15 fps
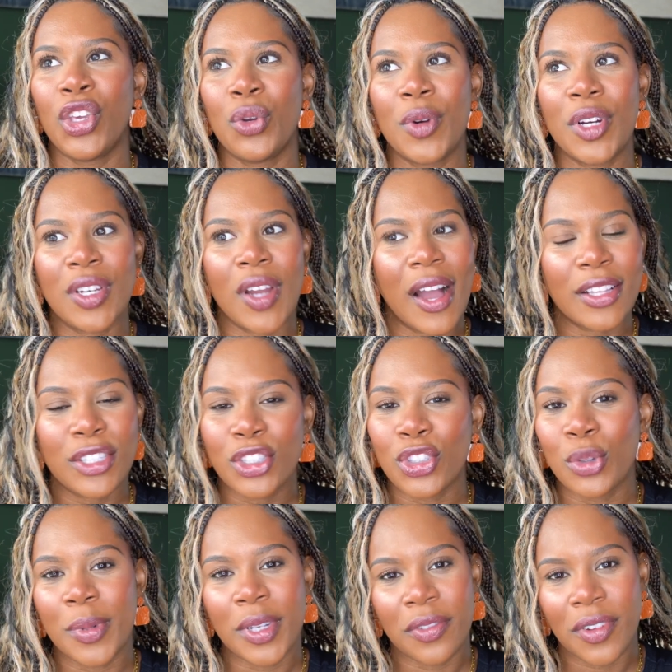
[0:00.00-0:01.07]
You are not
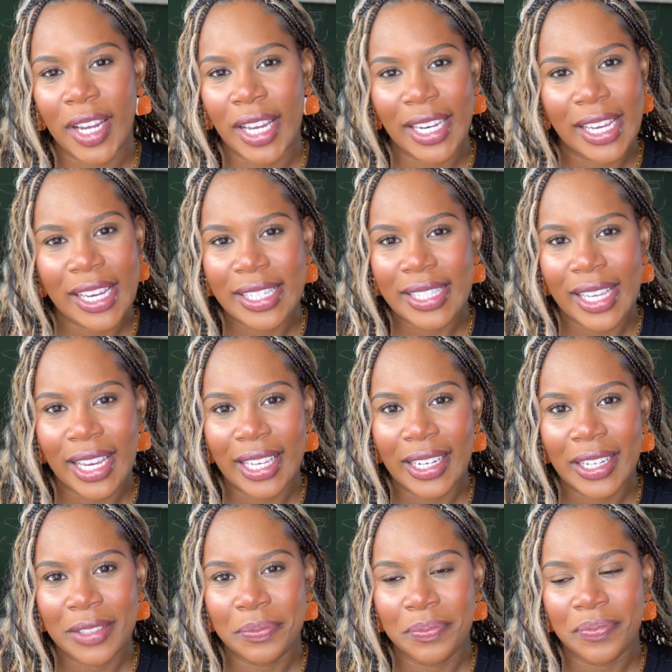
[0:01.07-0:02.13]
stupid for getting
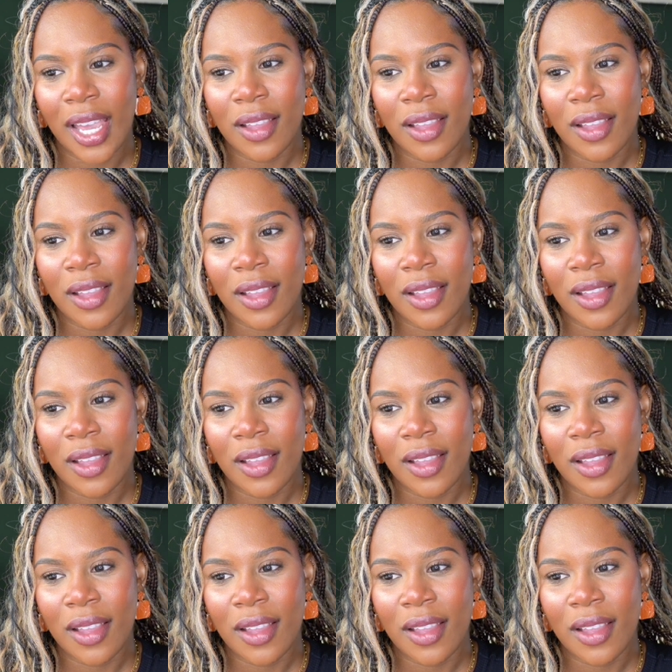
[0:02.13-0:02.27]
excited.